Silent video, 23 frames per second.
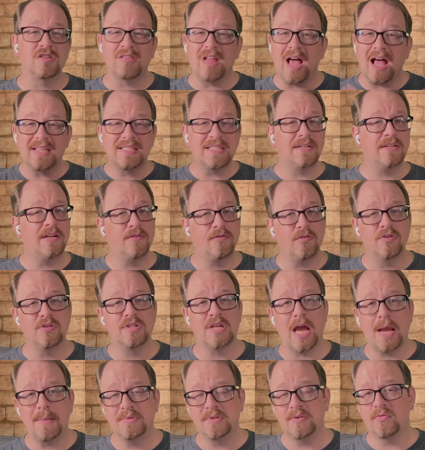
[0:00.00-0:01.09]
lots of different
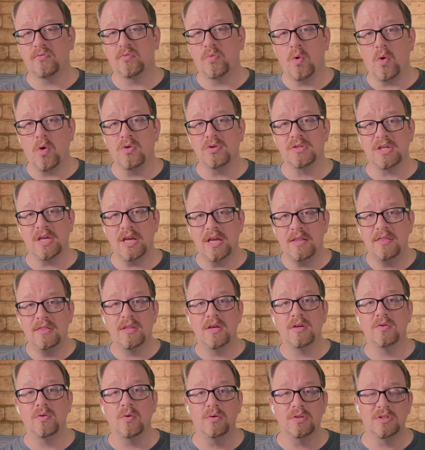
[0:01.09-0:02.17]
types of roles in
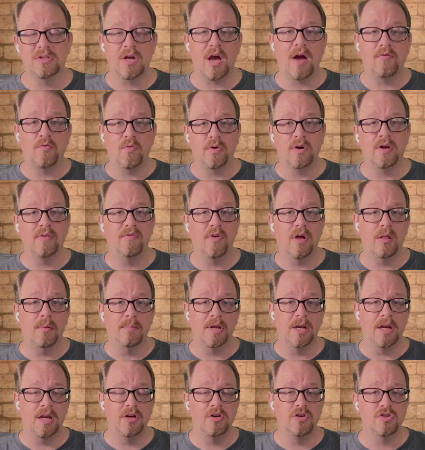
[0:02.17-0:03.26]
the software development
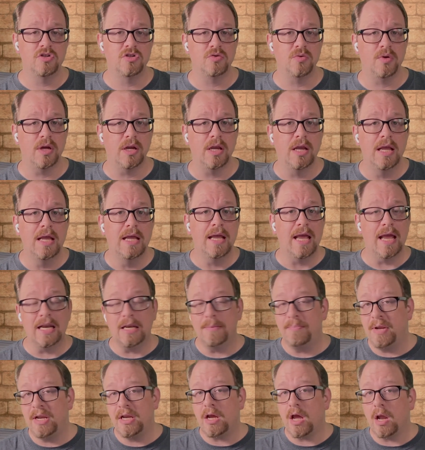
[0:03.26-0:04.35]
industry. And
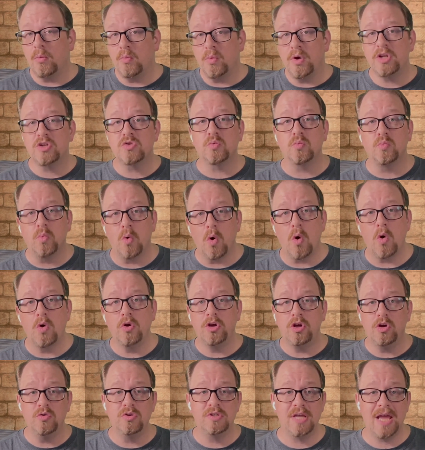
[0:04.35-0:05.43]
depending on which role
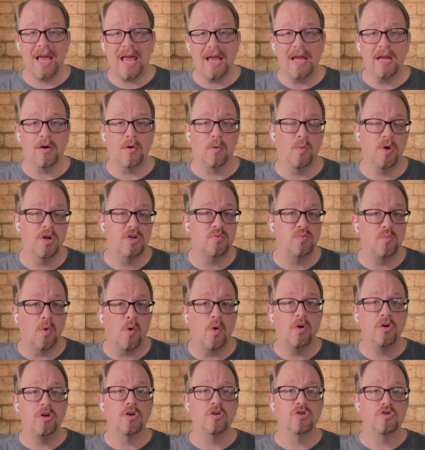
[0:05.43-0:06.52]
you take or which role
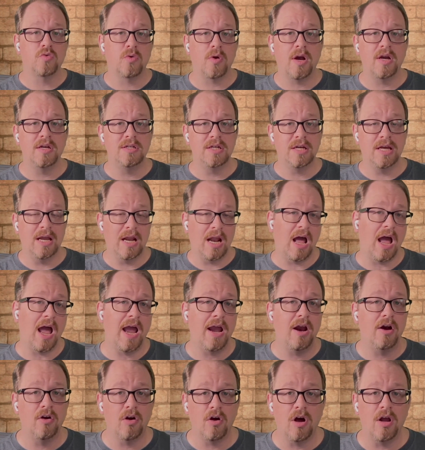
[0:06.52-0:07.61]
you're trying to get
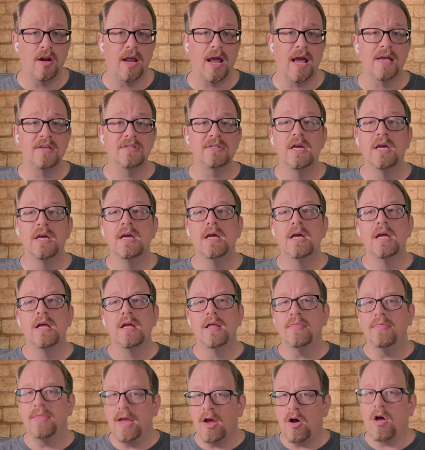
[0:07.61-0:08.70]
hired on as,
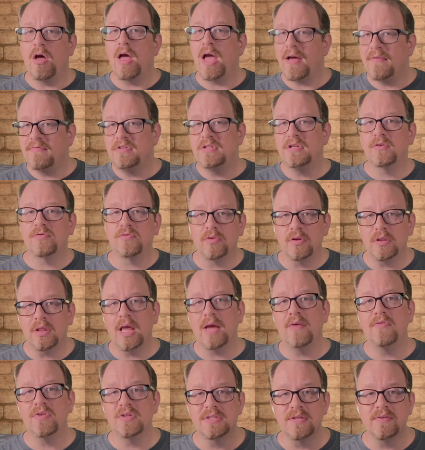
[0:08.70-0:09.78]
they all have different
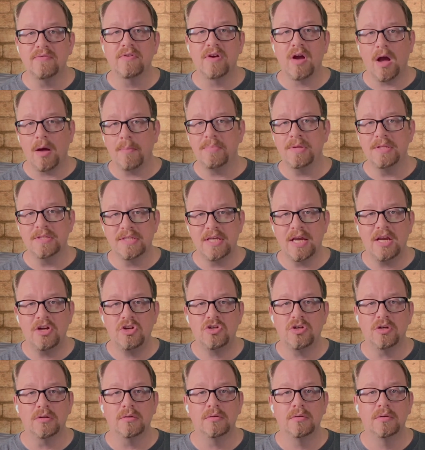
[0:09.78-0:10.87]
levels of compensation.